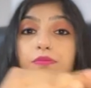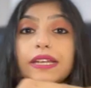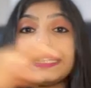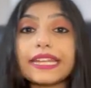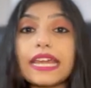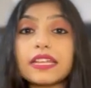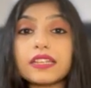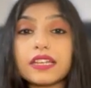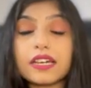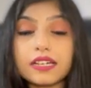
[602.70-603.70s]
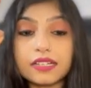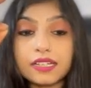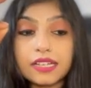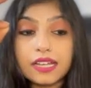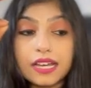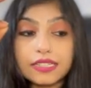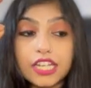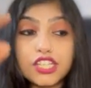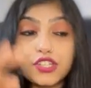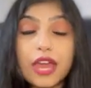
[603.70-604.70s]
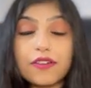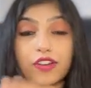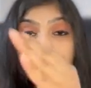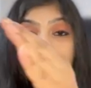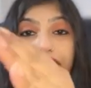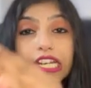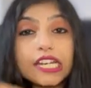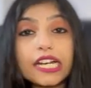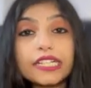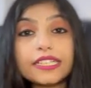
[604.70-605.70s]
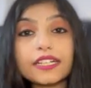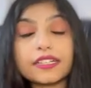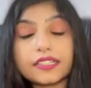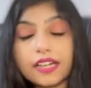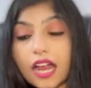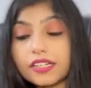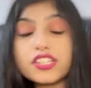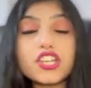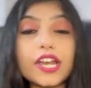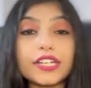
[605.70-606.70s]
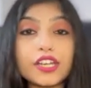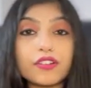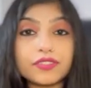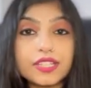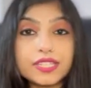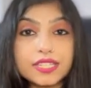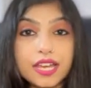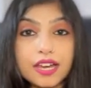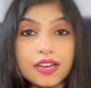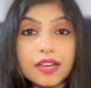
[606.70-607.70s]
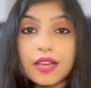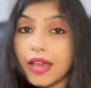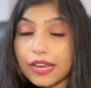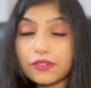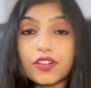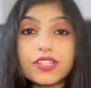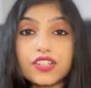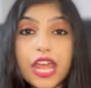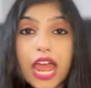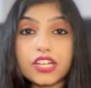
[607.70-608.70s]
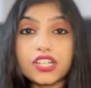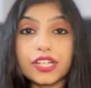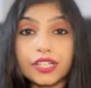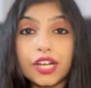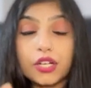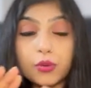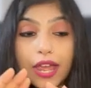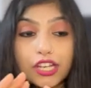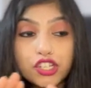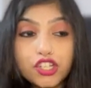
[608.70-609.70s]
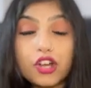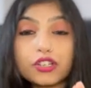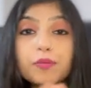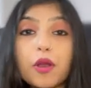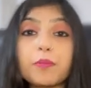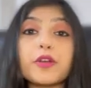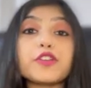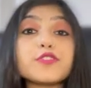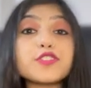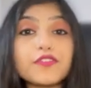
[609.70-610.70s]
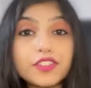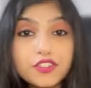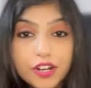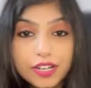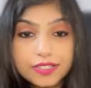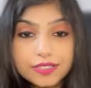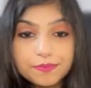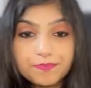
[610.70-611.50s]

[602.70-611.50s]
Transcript: maintain need to have a clear cut understanding of this adverse reaction to ensure proper use of the drugs.